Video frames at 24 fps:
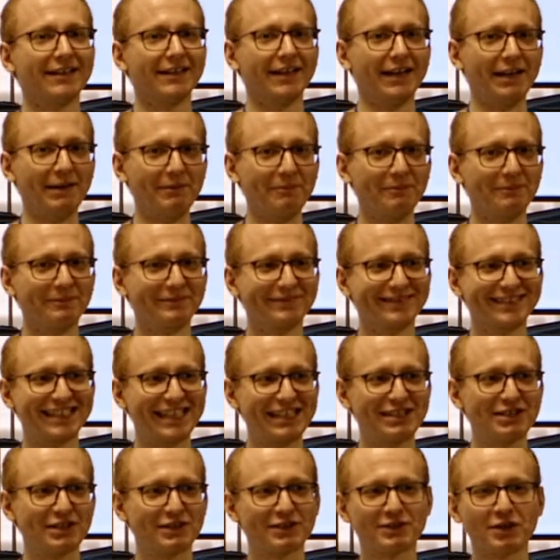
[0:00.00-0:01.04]
Um,
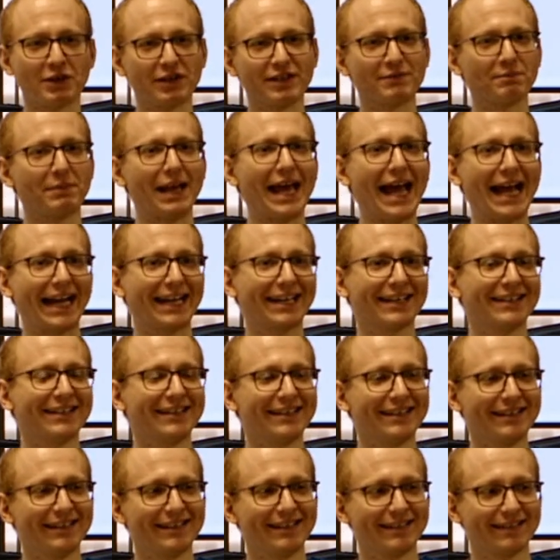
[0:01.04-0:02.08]
it just turns black.
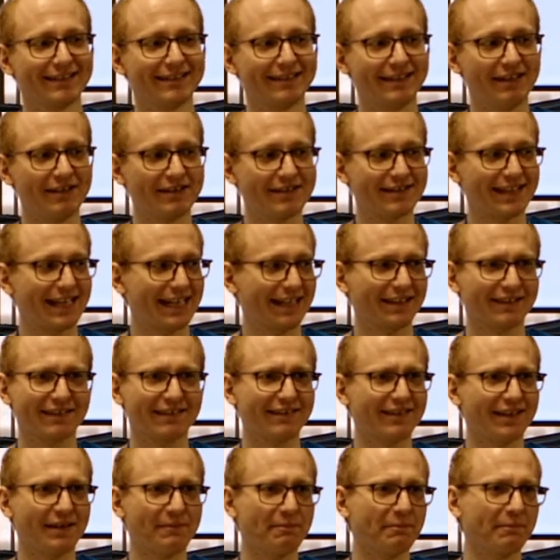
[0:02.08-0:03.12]
There's like
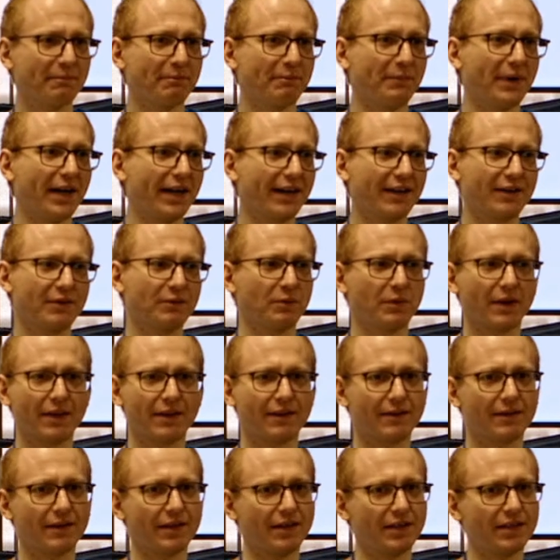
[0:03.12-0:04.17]
some bug with
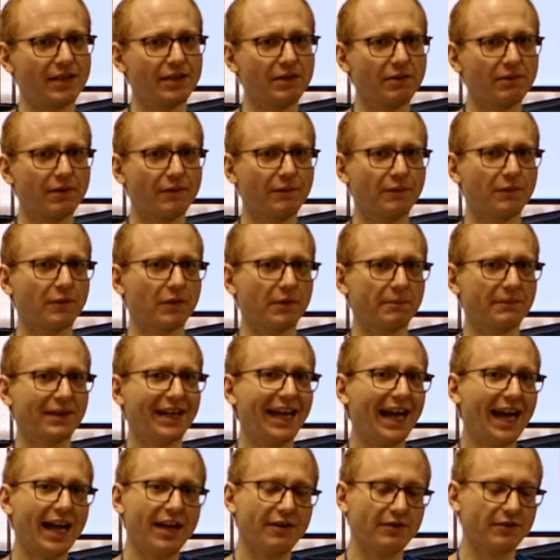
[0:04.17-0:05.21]
a uniform
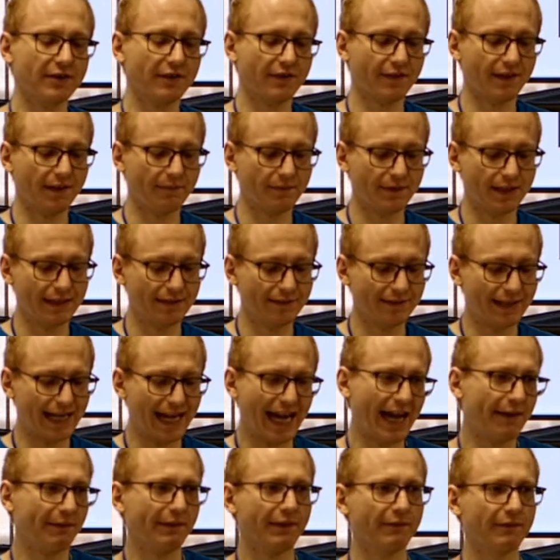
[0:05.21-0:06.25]
cache or something. They
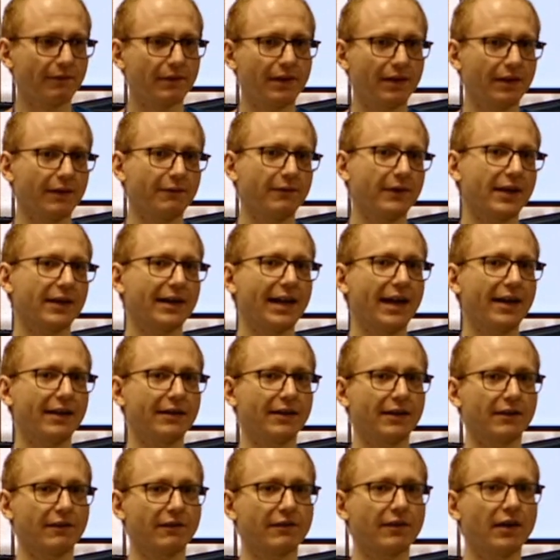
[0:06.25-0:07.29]
haven't really figured out
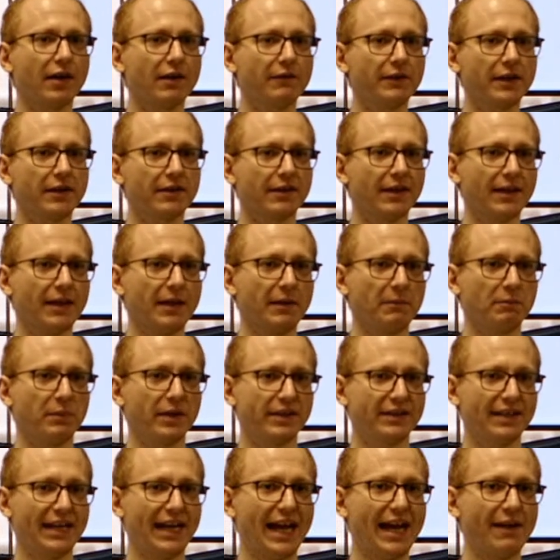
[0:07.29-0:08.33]
how to solve it,
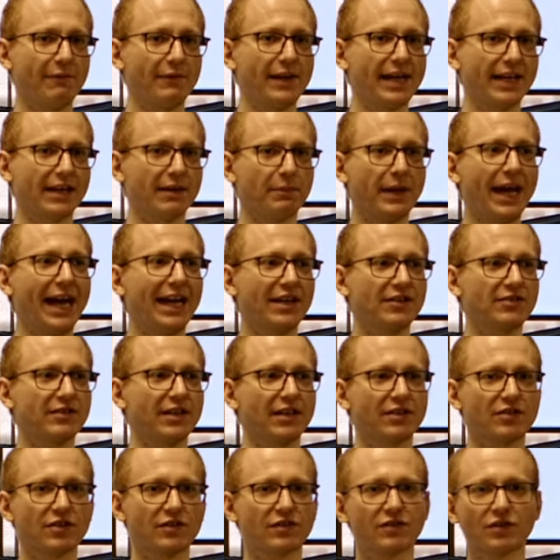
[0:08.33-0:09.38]
but they have like a patch
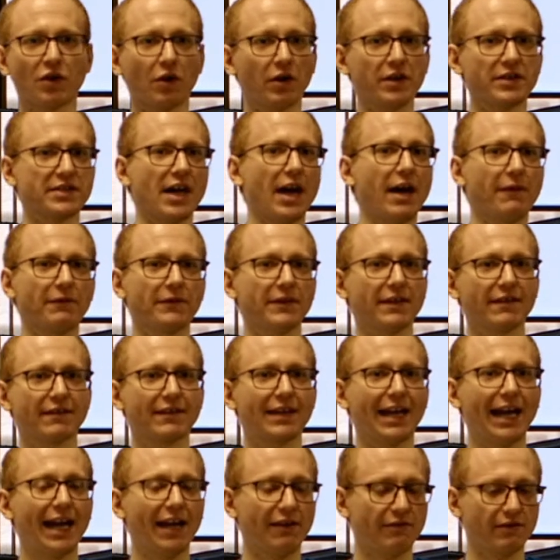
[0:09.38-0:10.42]
that just turns off this
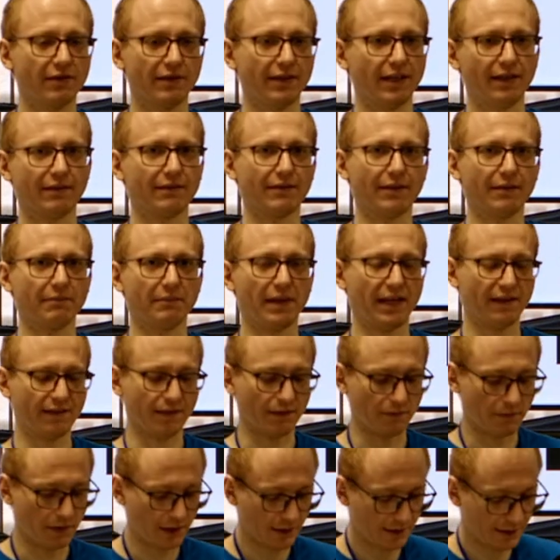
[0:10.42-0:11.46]
cache and then it makes
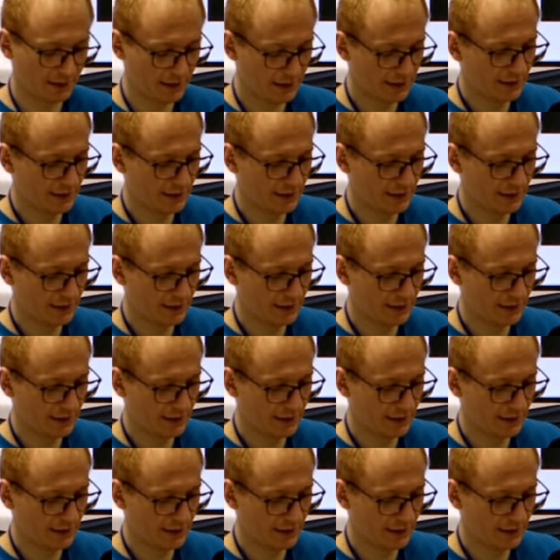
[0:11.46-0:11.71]
it work.